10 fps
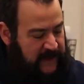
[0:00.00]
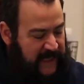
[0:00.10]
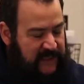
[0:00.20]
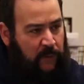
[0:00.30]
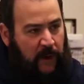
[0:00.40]

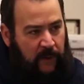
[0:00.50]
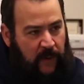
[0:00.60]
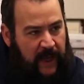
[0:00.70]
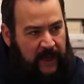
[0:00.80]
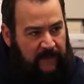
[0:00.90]
That's one
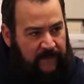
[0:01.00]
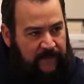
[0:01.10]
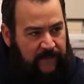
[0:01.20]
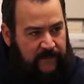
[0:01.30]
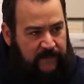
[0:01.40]
way
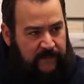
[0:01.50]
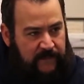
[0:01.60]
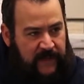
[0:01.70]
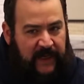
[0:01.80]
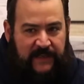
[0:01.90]
of
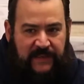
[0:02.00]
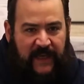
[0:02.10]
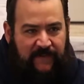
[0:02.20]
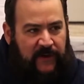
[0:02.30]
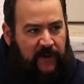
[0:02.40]
kind of
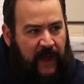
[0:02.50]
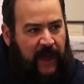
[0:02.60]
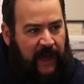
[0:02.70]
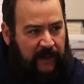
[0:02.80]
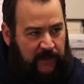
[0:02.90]
saving your
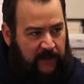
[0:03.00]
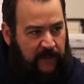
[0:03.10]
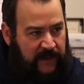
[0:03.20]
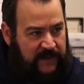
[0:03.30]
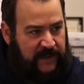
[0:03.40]
hide when you
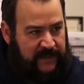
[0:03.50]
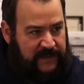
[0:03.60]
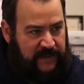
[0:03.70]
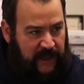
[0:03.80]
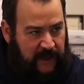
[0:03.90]
run into that
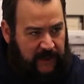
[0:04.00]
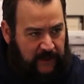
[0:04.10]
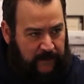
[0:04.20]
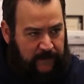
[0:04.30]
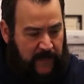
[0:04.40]

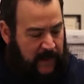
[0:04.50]
scenario.